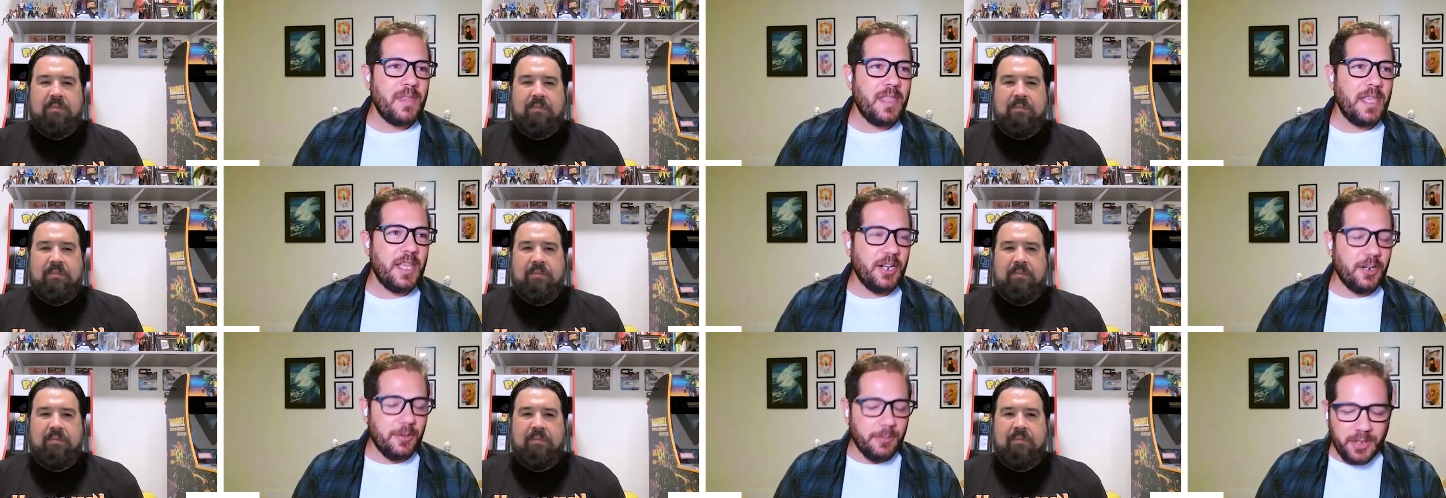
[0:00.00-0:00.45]

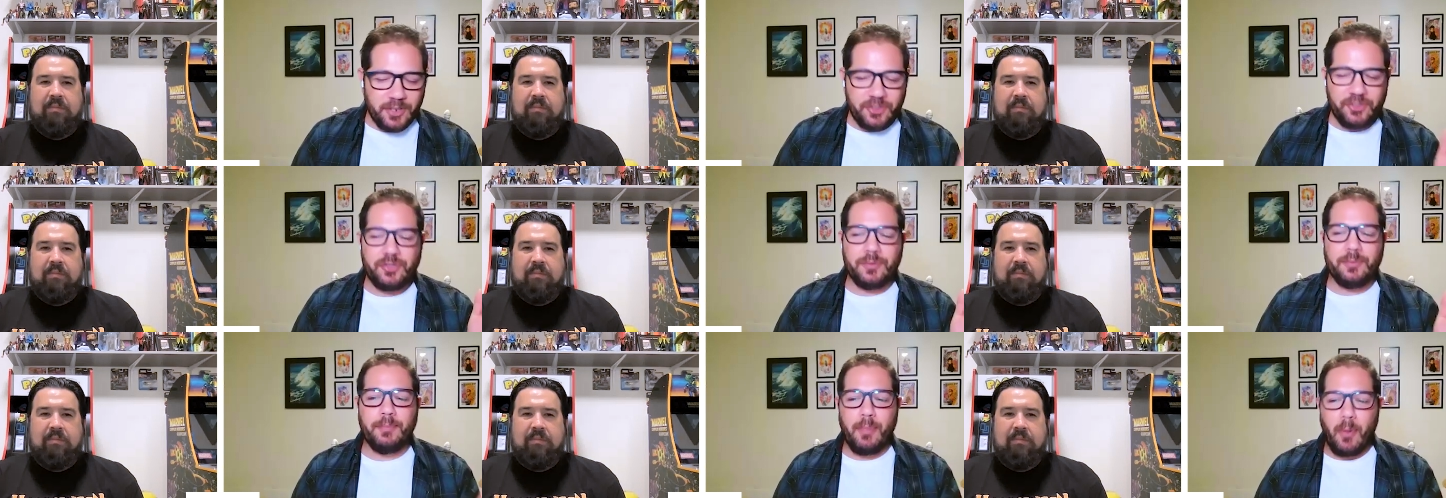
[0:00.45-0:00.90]

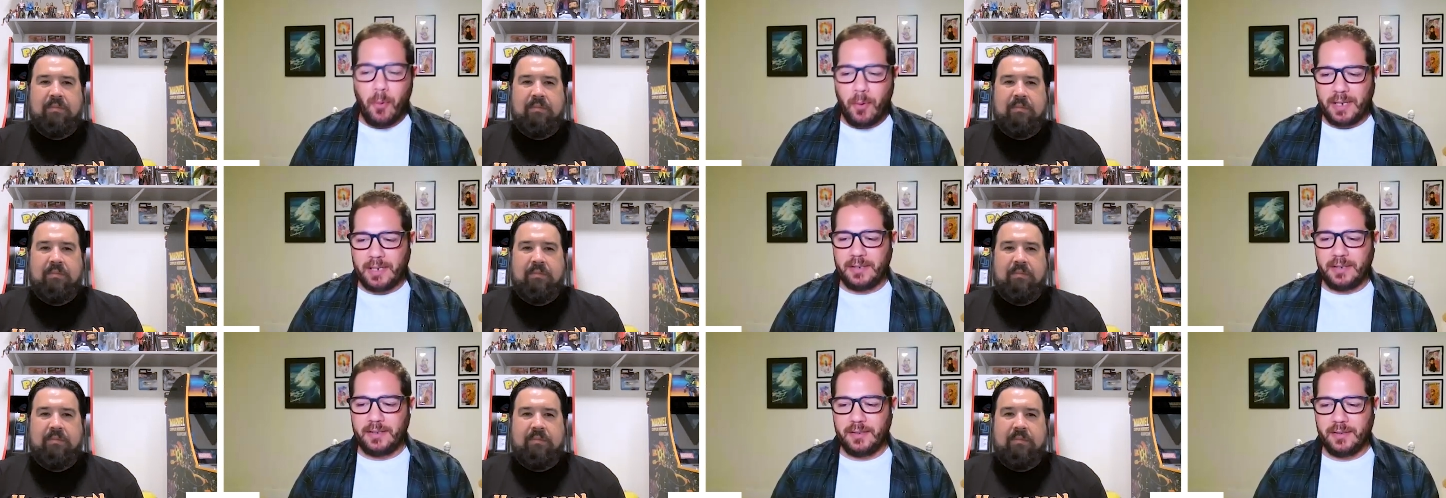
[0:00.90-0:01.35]
Speaker 1: intermission
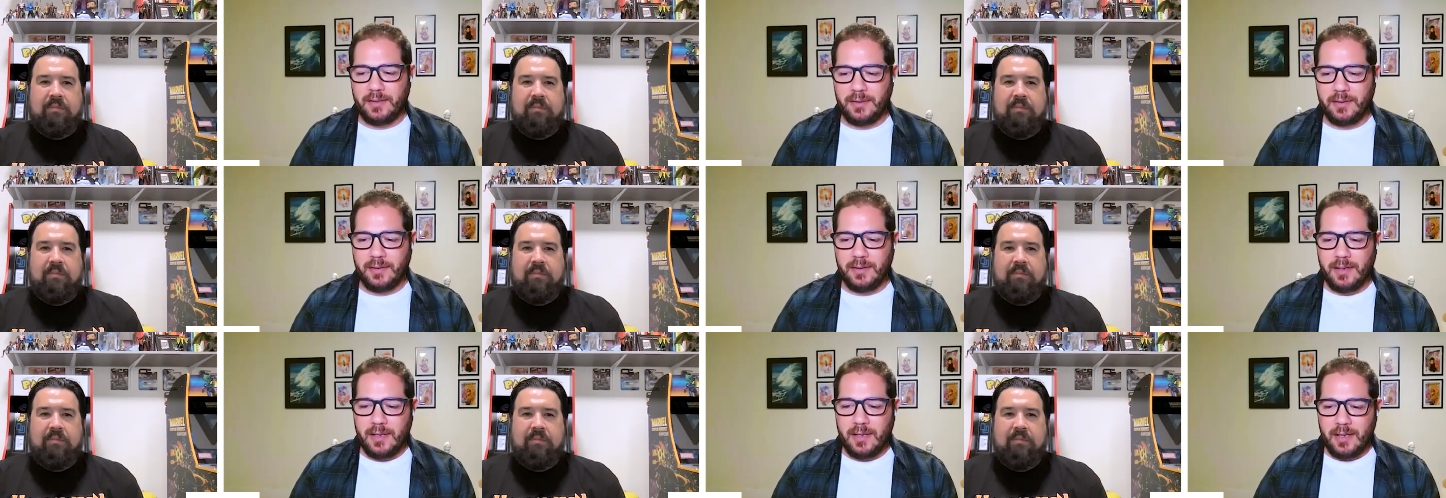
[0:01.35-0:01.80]
point,
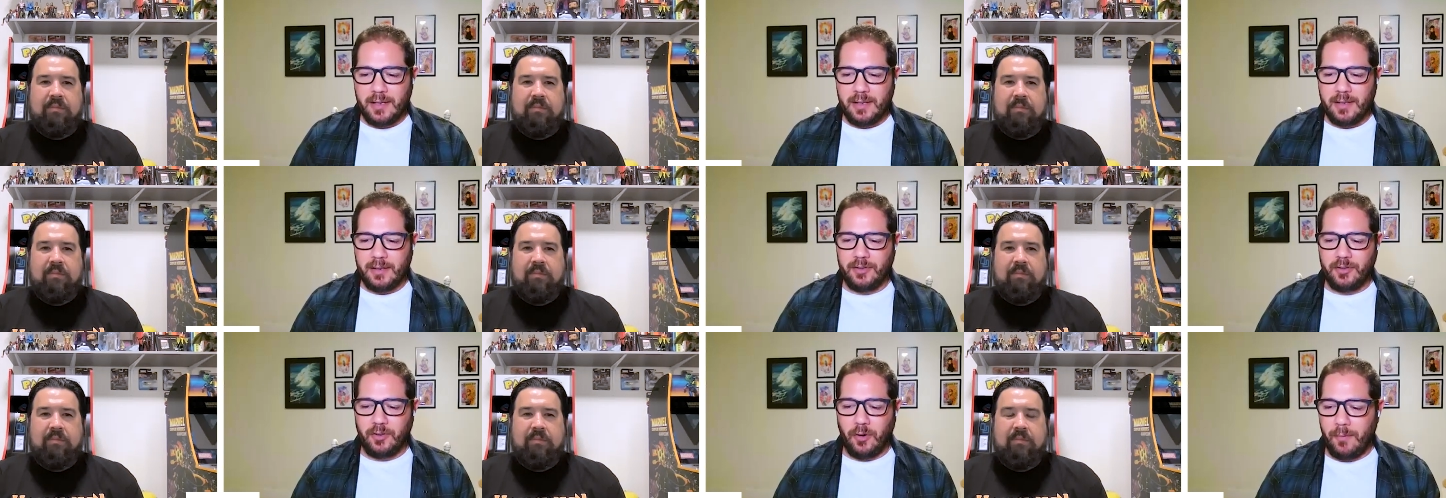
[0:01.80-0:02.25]

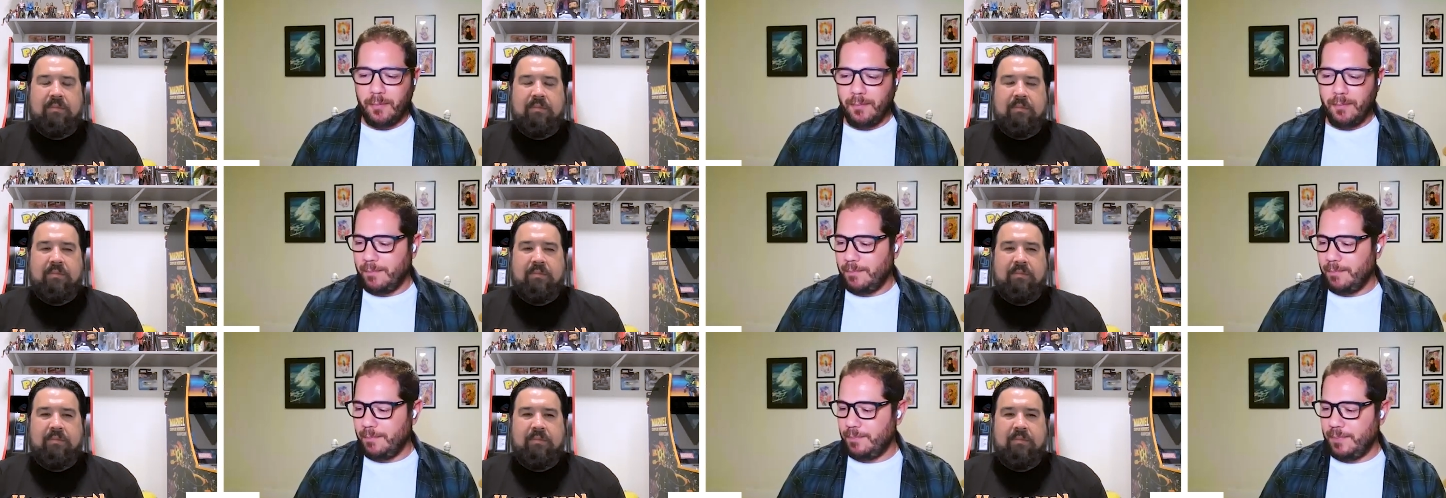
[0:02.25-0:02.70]
don't
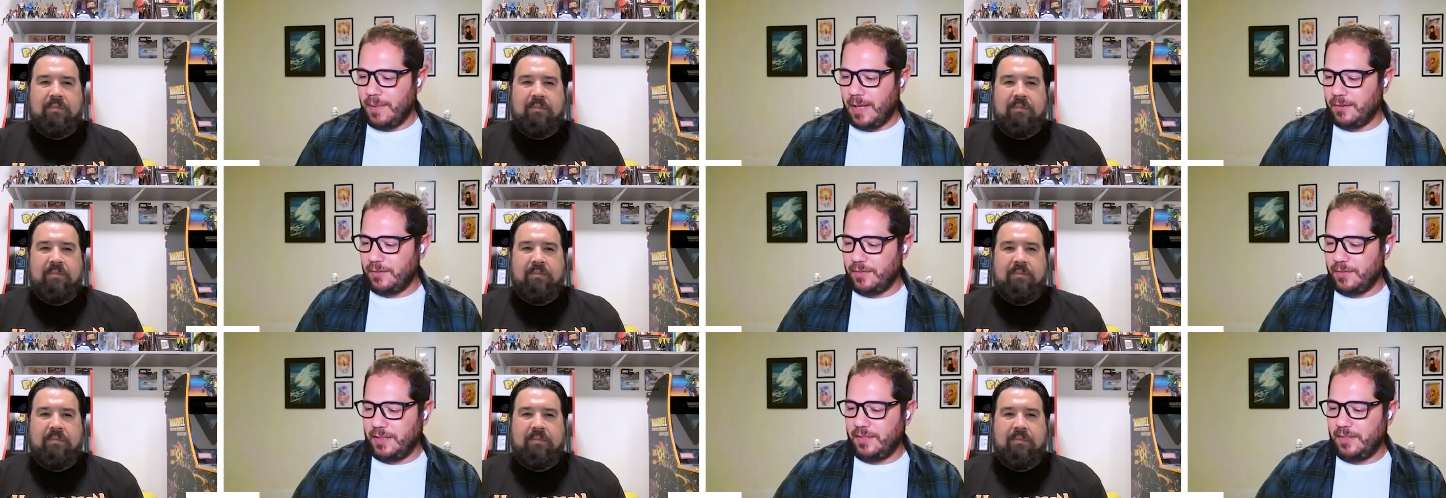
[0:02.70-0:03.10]
I don't